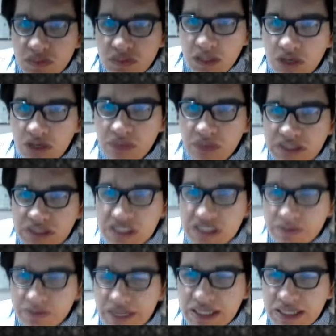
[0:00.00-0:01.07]
Can you please
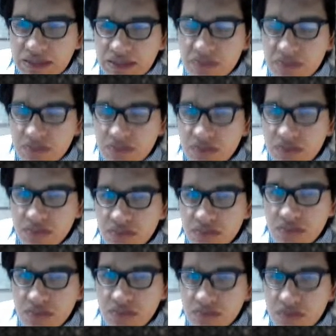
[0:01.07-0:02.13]
explain?
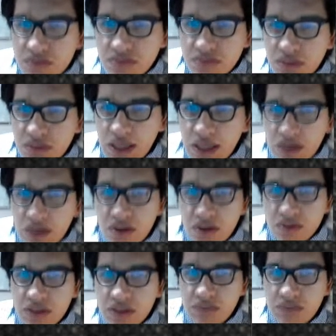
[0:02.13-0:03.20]
I don't
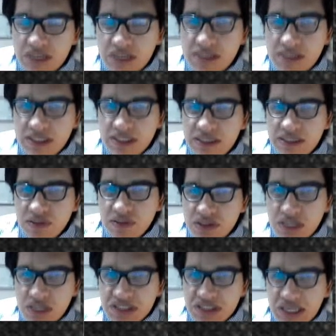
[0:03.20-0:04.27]
know. In basic
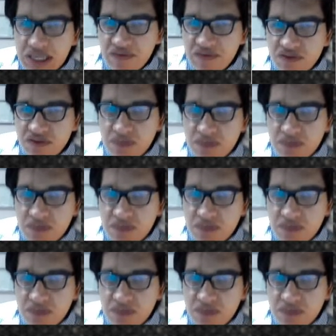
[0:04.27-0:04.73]
English, does it have to